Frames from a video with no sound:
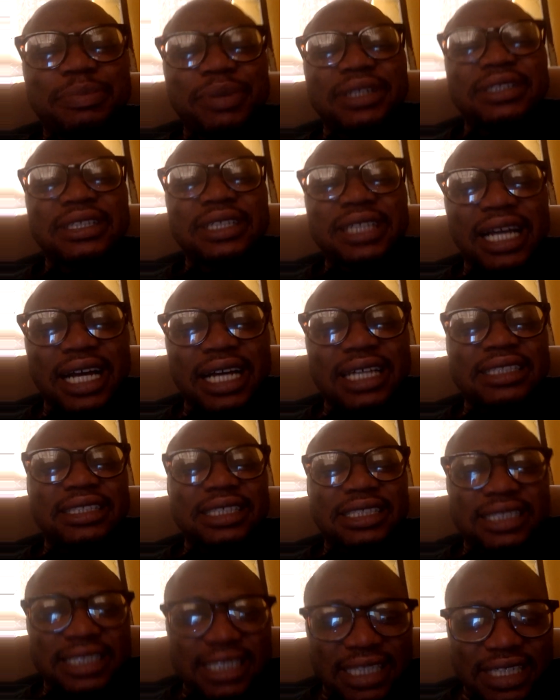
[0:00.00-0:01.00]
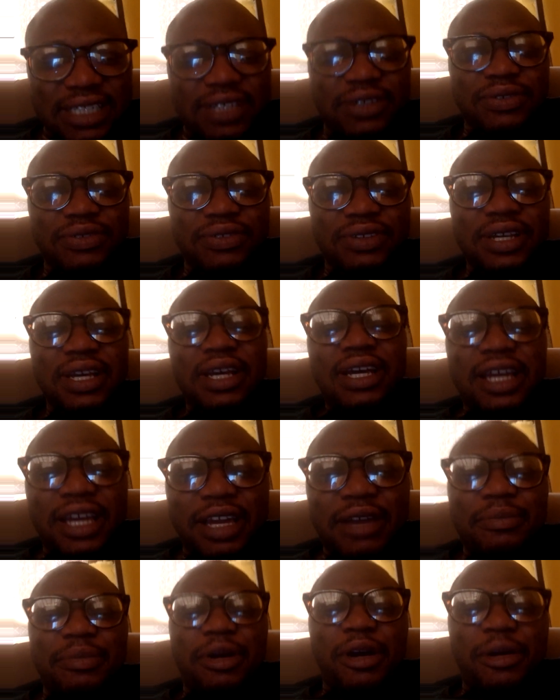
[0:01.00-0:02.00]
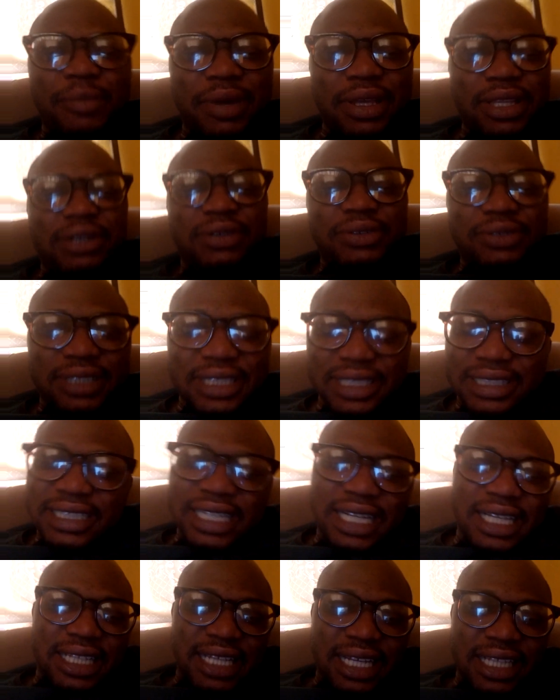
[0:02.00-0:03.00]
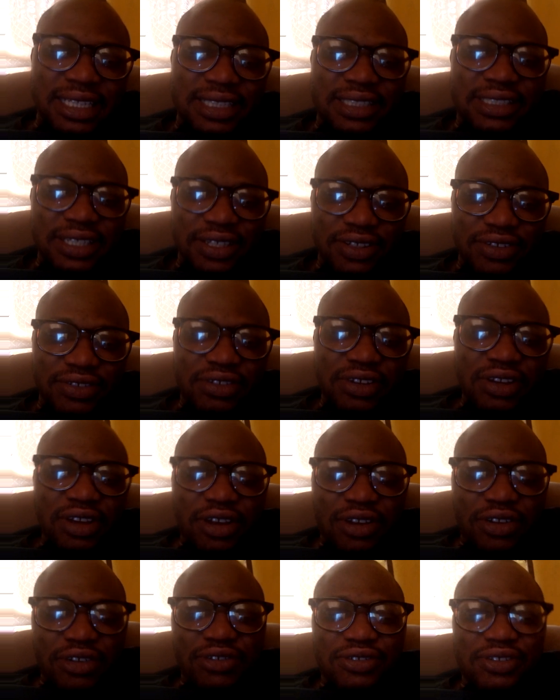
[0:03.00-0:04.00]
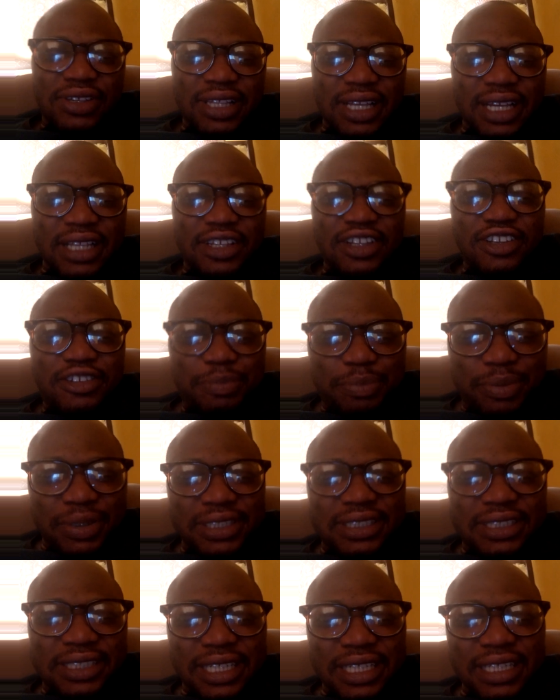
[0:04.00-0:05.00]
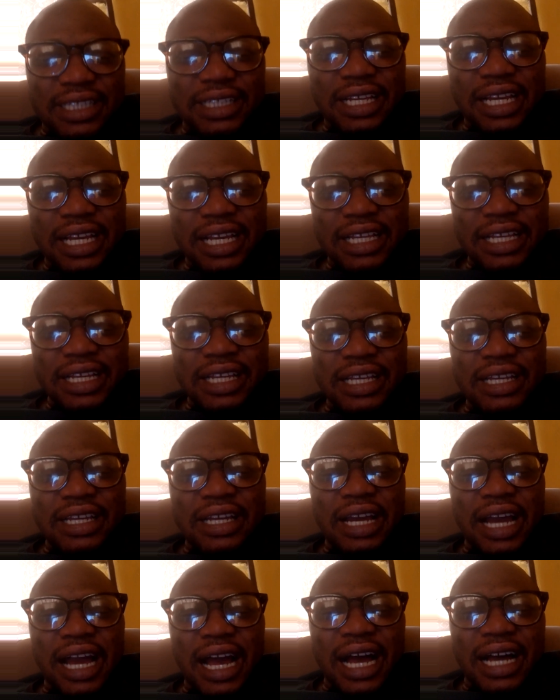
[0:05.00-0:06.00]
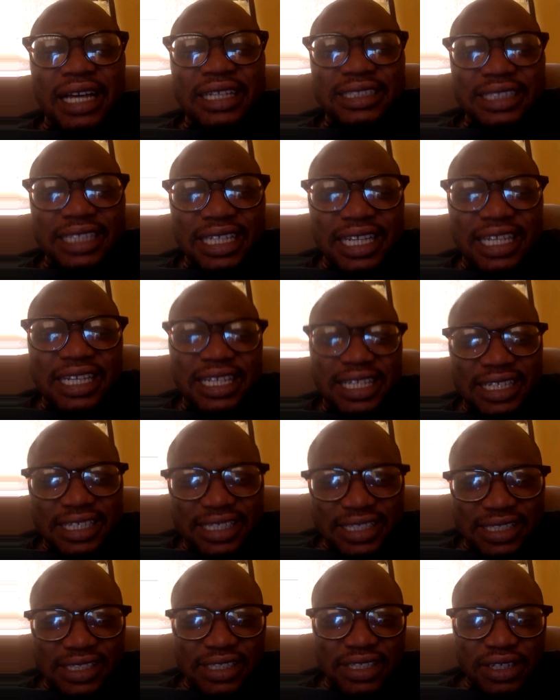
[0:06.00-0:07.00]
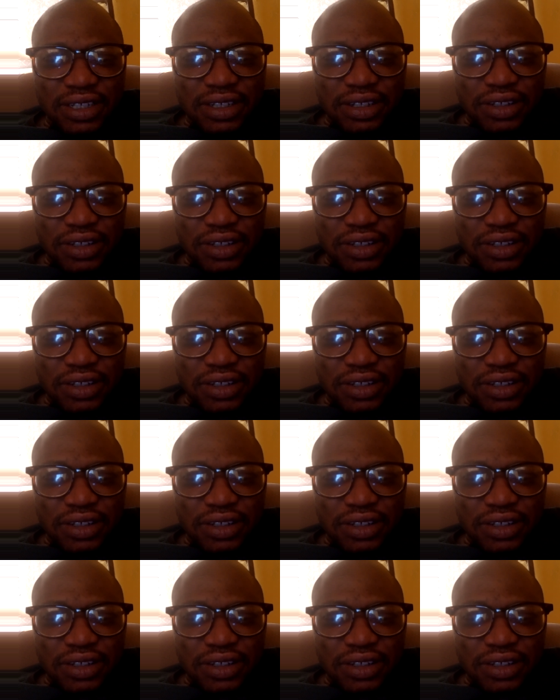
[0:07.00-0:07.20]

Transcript: person has the skills in biomedical data analysis, you see that this person has ease